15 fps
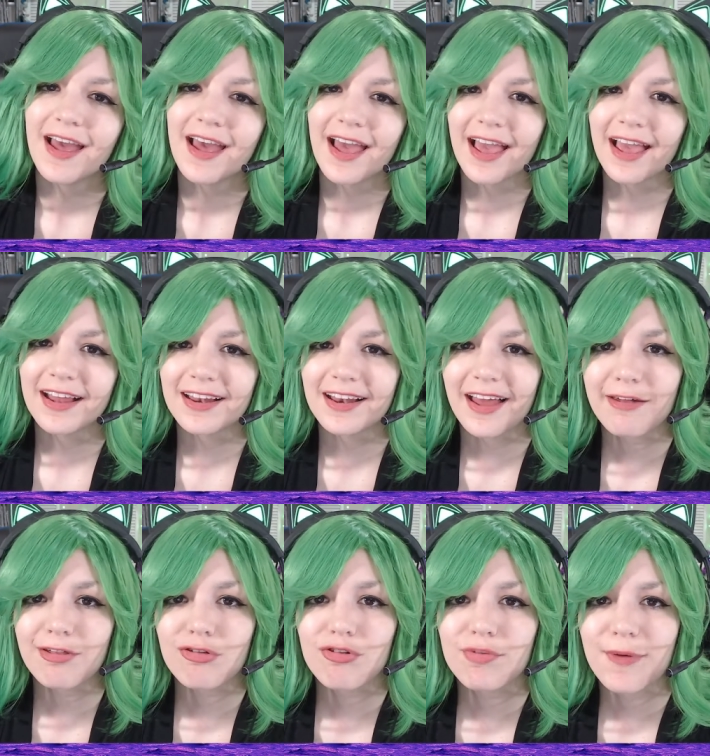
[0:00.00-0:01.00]
and an
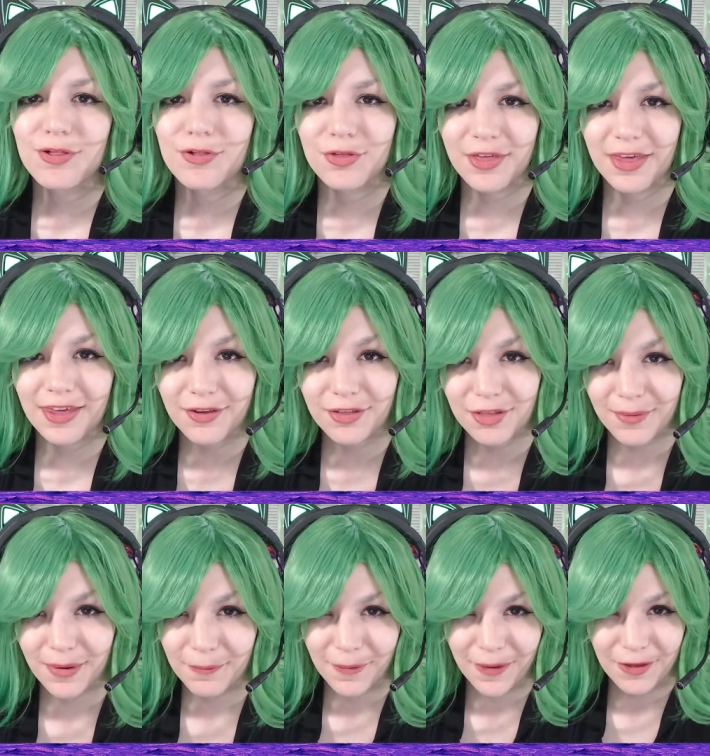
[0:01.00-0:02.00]
extra special thank you to
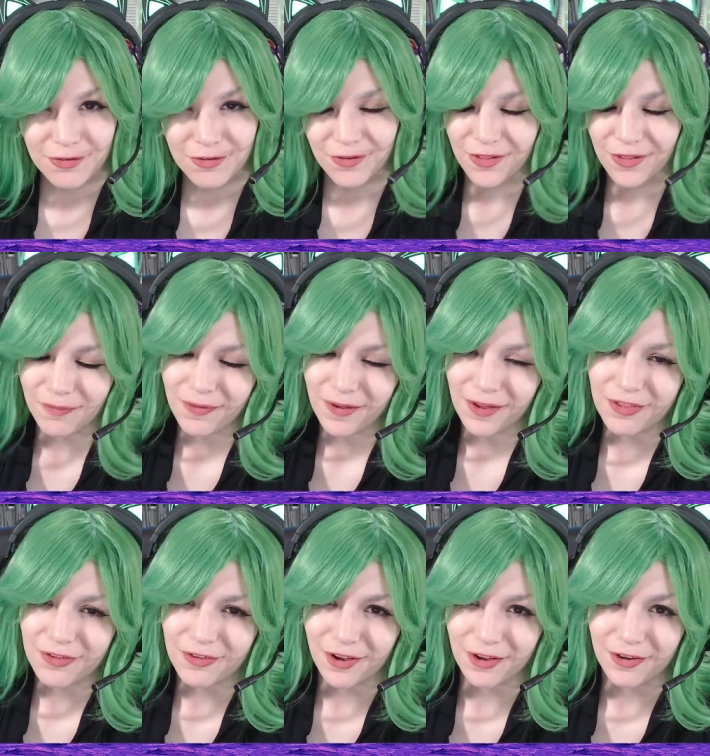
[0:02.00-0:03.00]
my patrons on
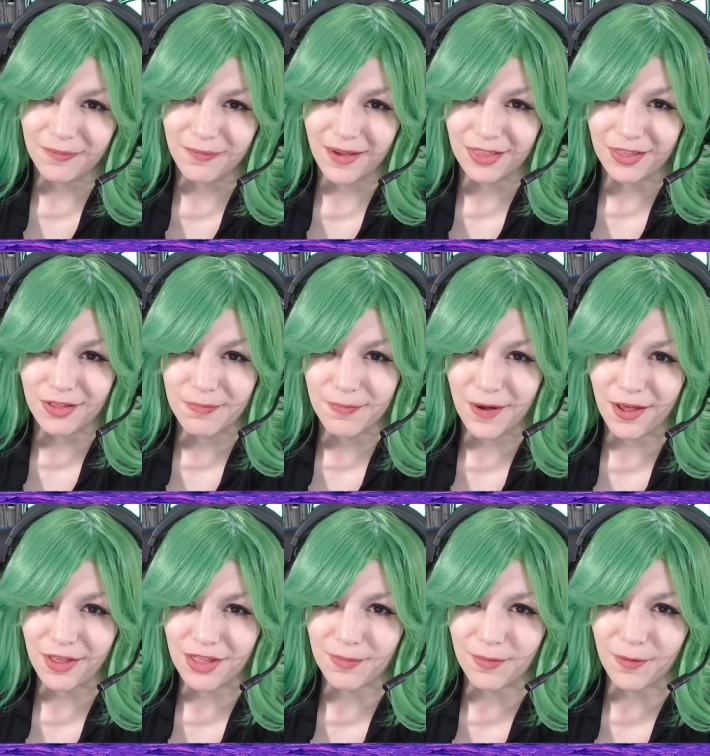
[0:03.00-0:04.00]
Patreon who make this
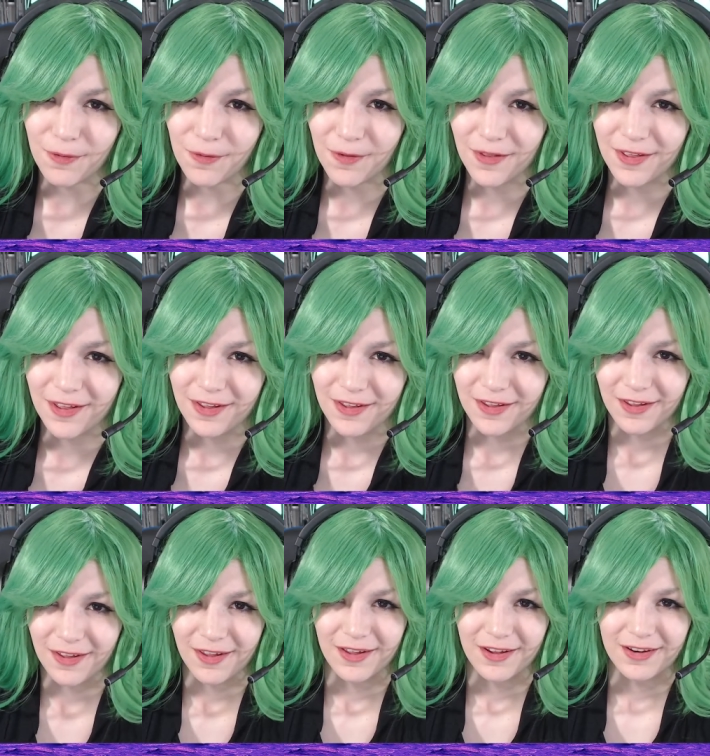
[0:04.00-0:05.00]
possible.
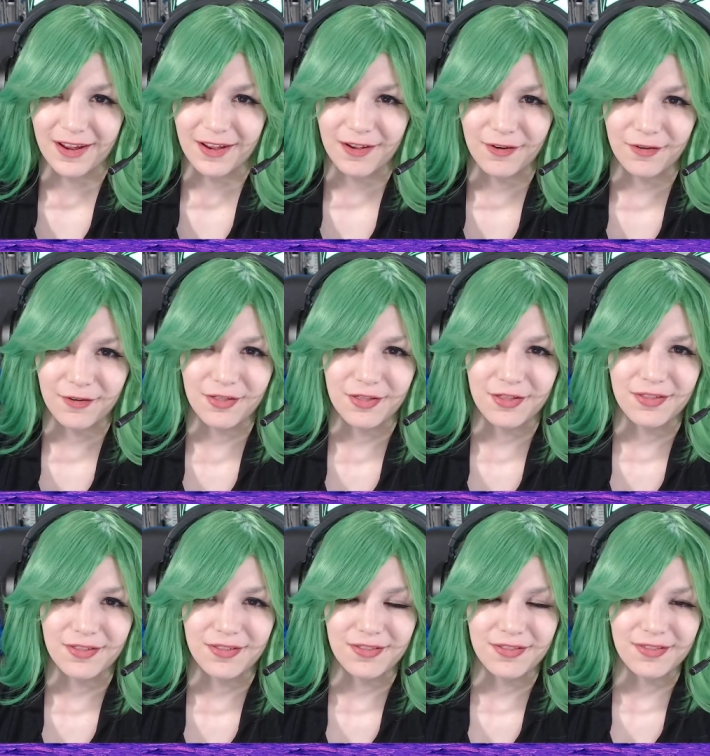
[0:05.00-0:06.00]
Now here's
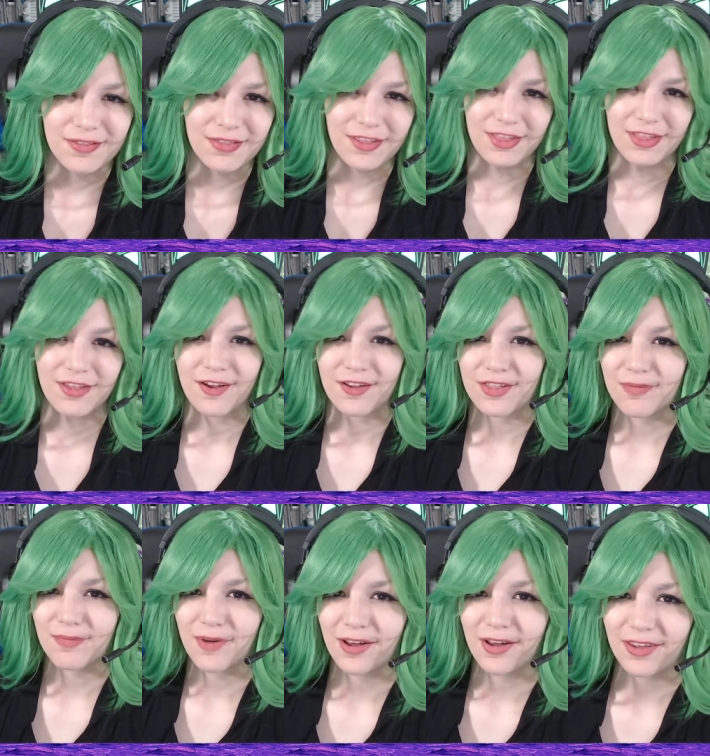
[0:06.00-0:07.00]
the
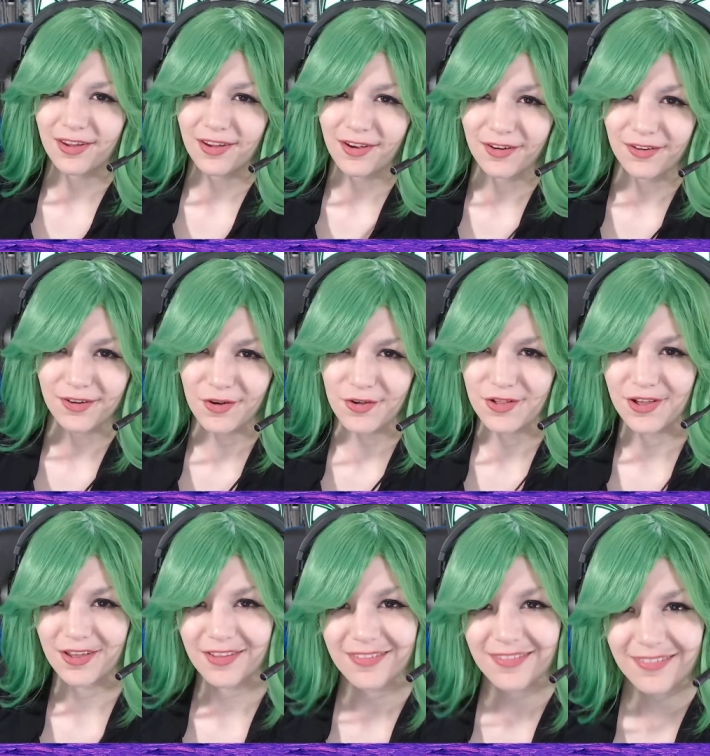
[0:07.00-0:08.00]
Tatsumaki character
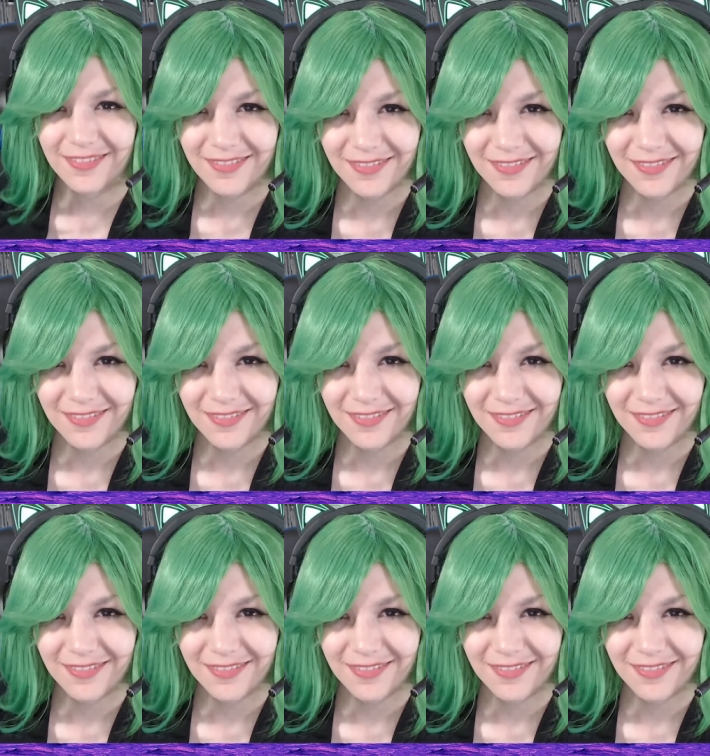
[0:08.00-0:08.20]
sheet.